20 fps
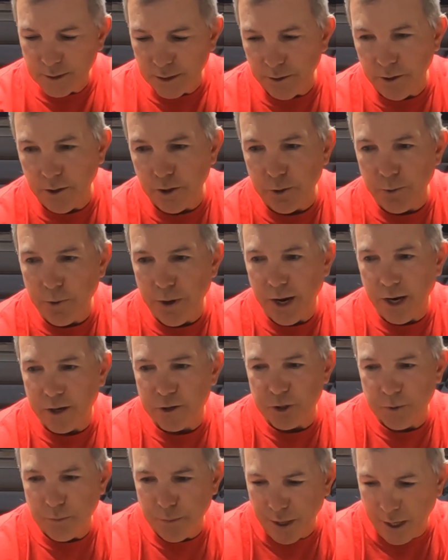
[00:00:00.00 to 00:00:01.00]
Another
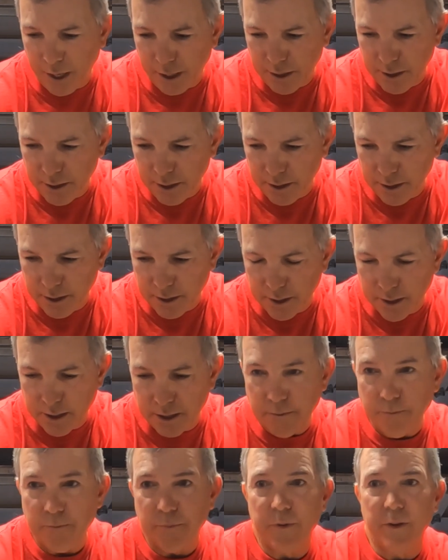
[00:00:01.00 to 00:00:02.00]
reaction bait
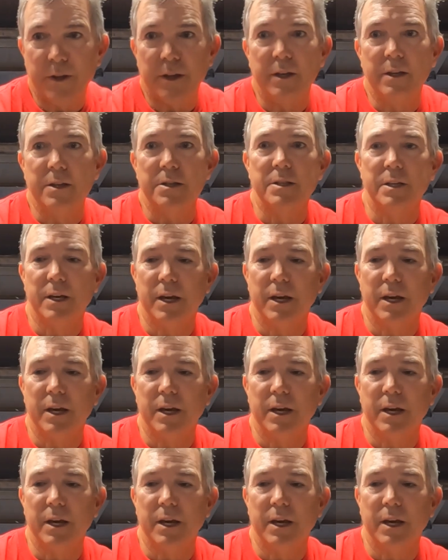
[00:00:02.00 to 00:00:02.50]
here is